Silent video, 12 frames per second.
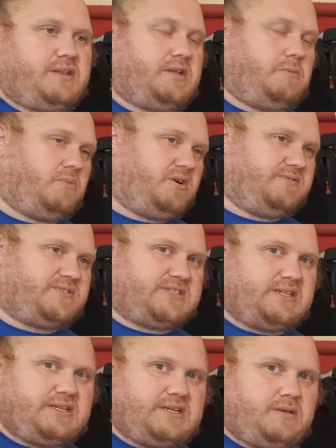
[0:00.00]
And you might have
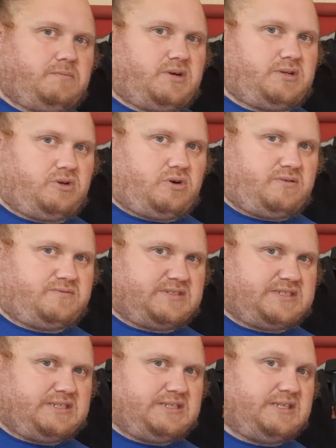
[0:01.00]
seen it, you might not have
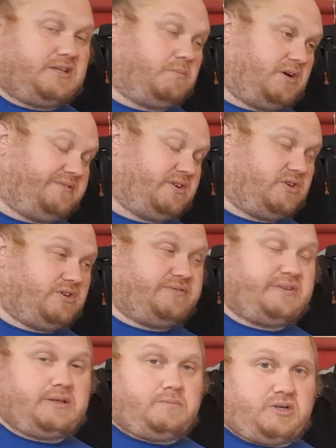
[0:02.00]
seen it, you might have heard
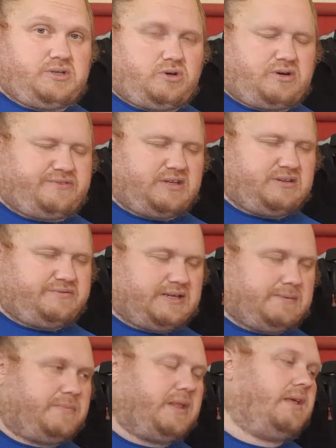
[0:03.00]
of it, you might not have heard of it.